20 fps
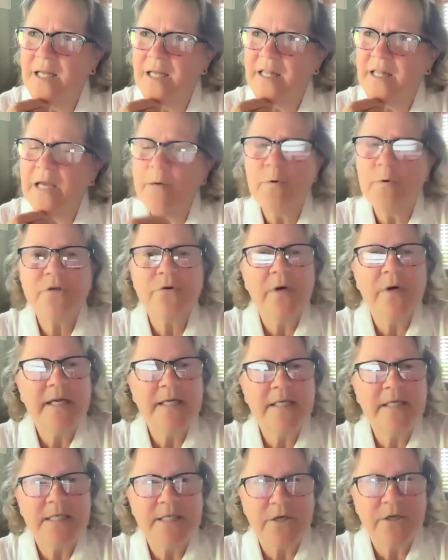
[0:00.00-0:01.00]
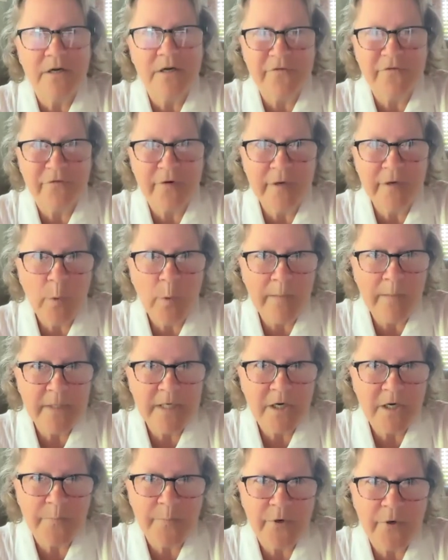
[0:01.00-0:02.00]
They were trying to start a free
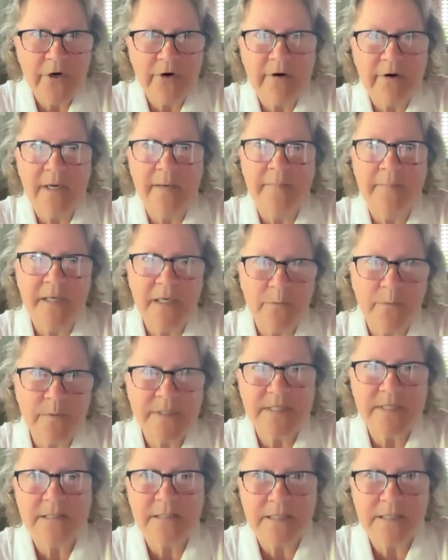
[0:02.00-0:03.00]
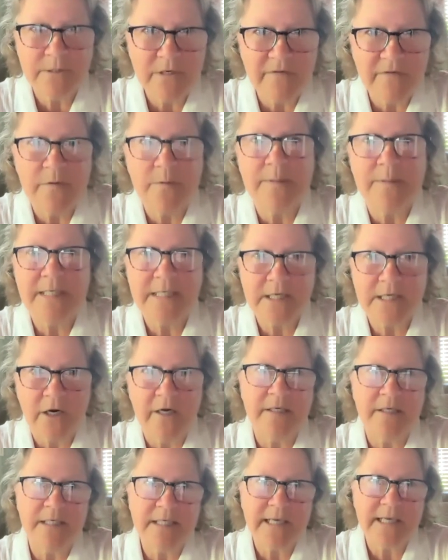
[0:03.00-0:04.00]
webinar program, and it was sort of a
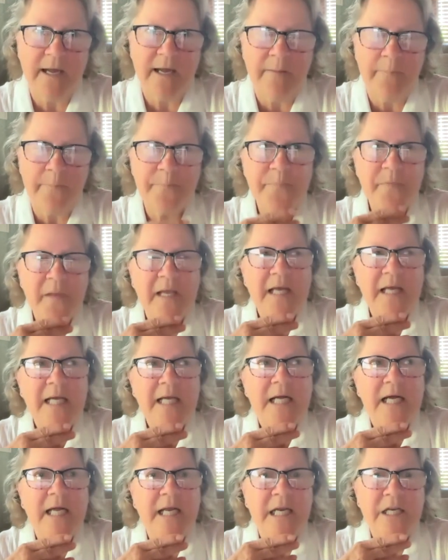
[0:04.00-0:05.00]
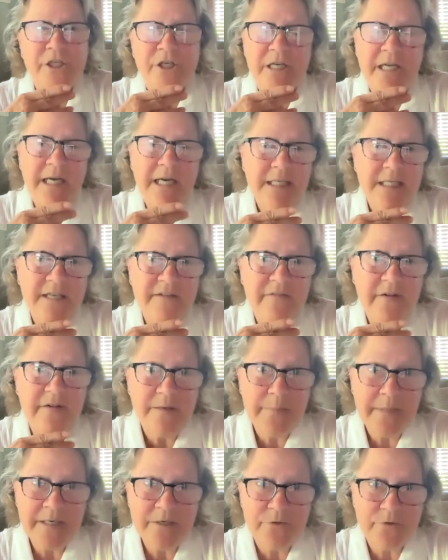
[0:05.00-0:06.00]
start and stop. And she asked if
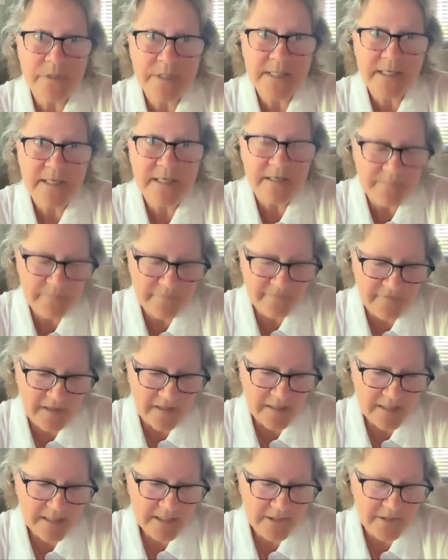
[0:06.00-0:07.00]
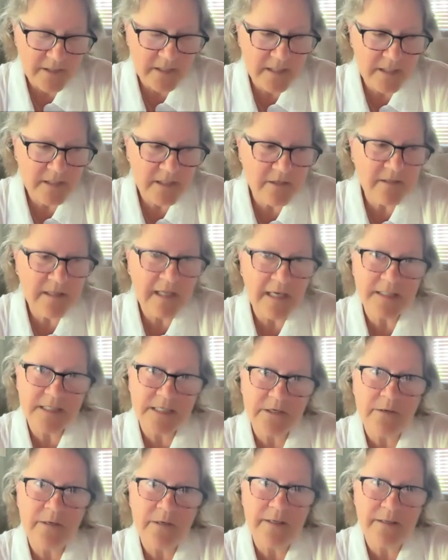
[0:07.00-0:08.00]
I'd be interested in volunteering to do that.
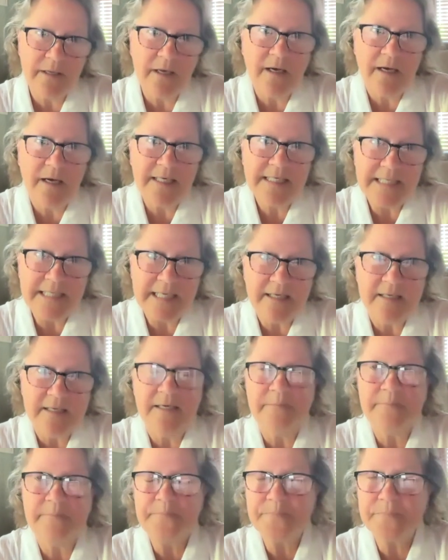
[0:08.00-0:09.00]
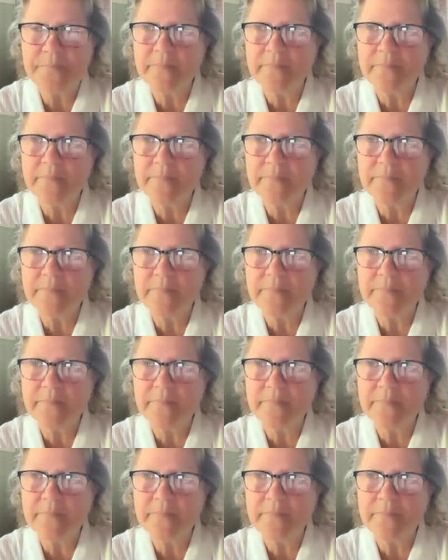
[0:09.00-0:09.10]
So I, I did. And